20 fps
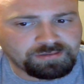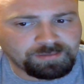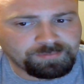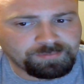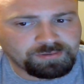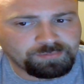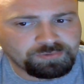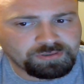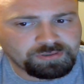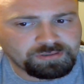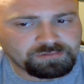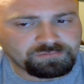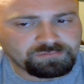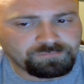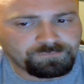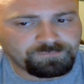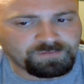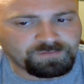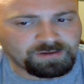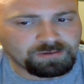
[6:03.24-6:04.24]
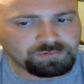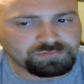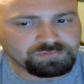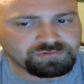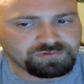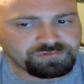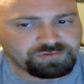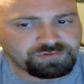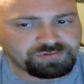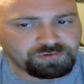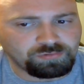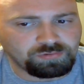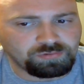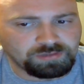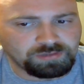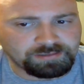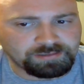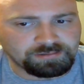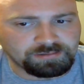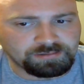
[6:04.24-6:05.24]
WWE has failed to do
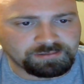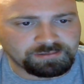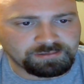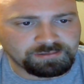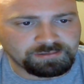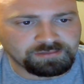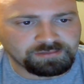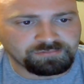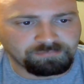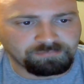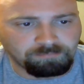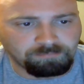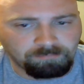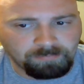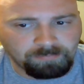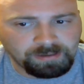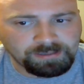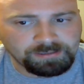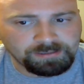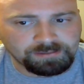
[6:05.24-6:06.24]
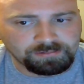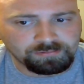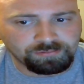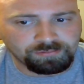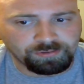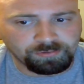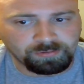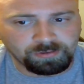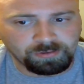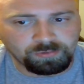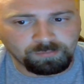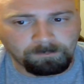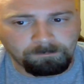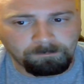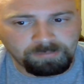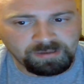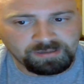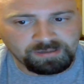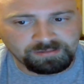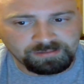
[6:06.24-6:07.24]
lately is make their own
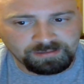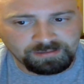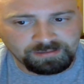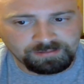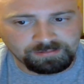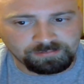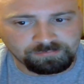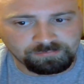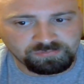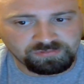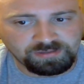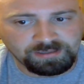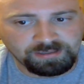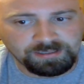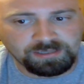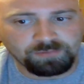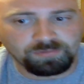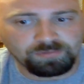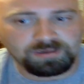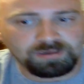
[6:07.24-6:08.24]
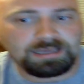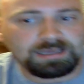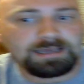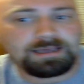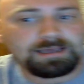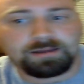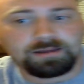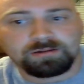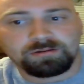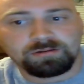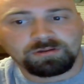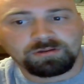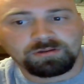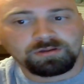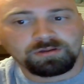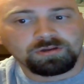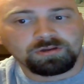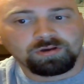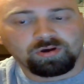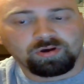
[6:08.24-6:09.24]
big names. They got to rely
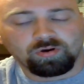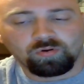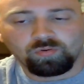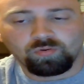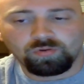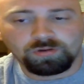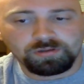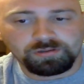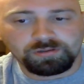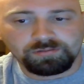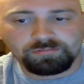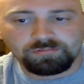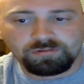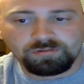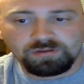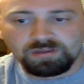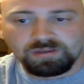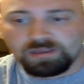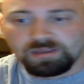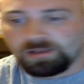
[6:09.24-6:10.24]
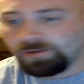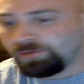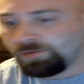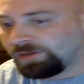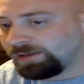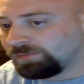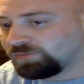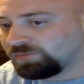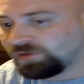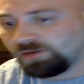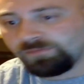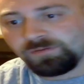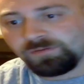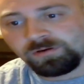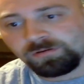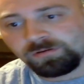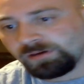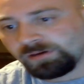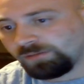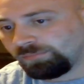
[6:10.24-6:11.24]
on names that have
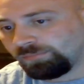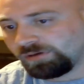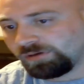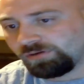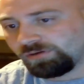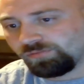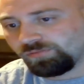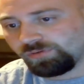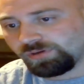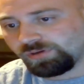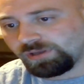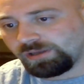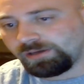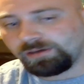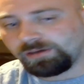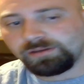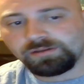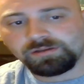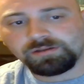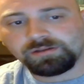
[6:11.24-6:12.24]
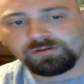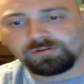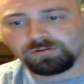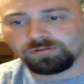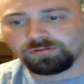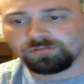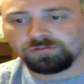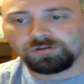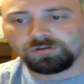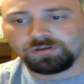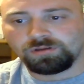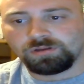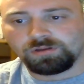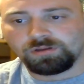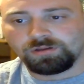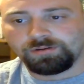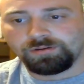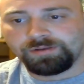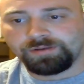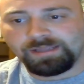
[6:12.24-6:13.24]
already been created or
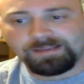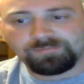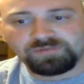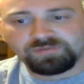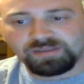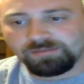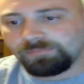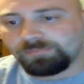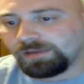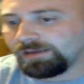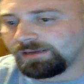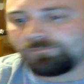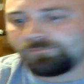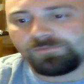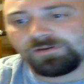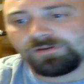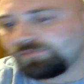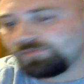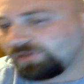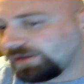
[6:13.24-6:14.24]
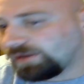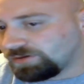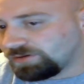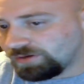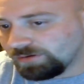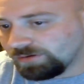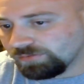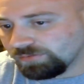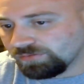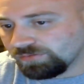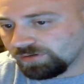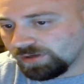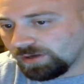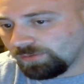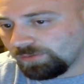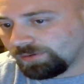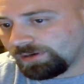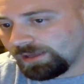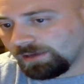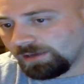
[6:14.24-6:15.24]
names they made 15 years
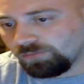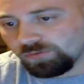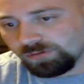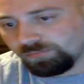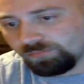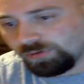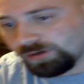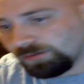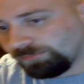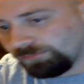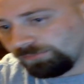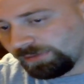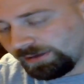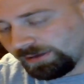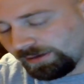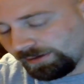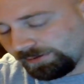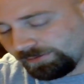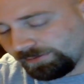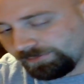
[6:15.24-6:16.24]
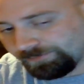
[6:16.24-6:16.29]
ago and now want to bring them back.